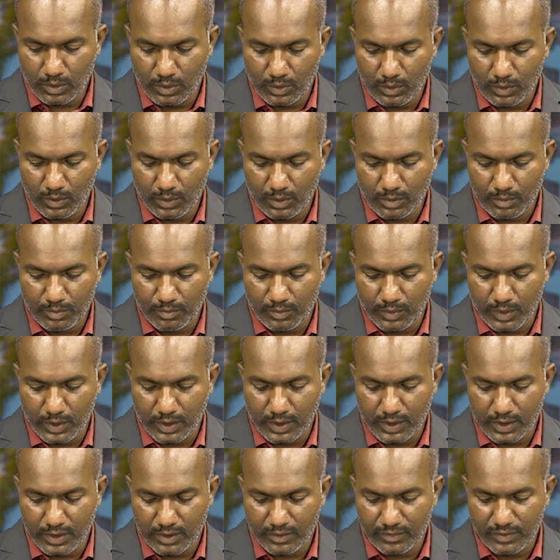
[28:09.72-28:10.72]
core
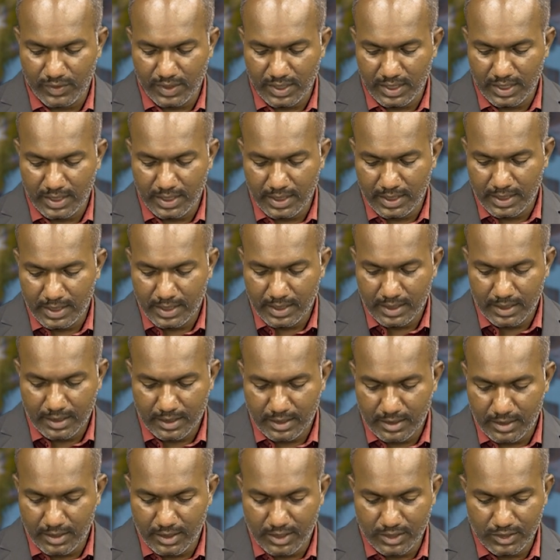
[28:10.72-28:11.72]
part of the
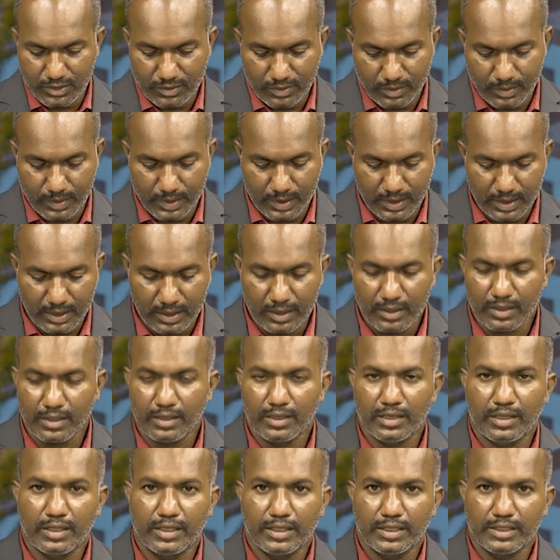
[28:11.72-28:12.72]
transformer.
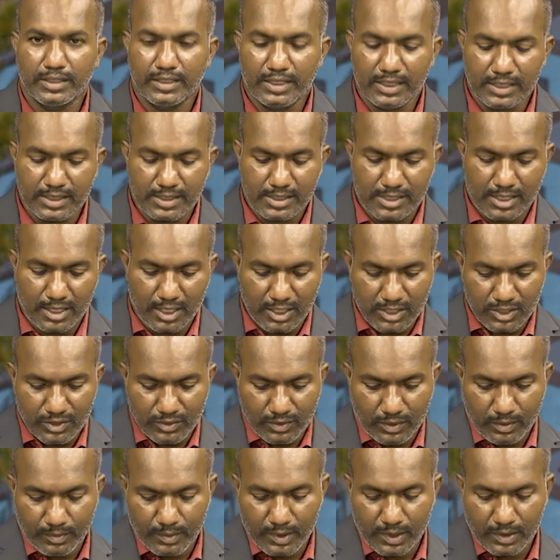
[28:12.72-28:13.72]
This
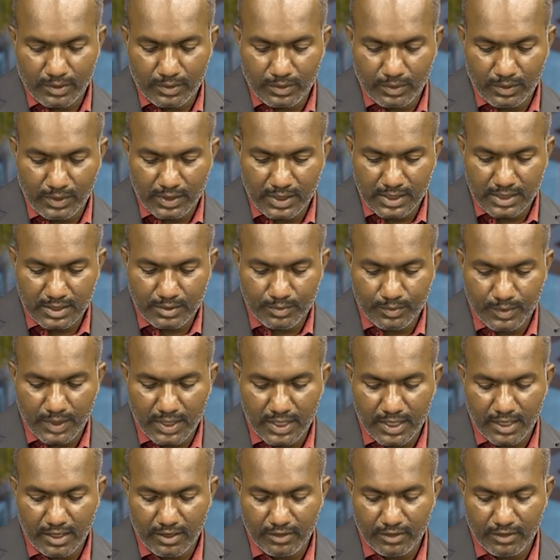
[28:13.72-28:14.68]
transformer core is made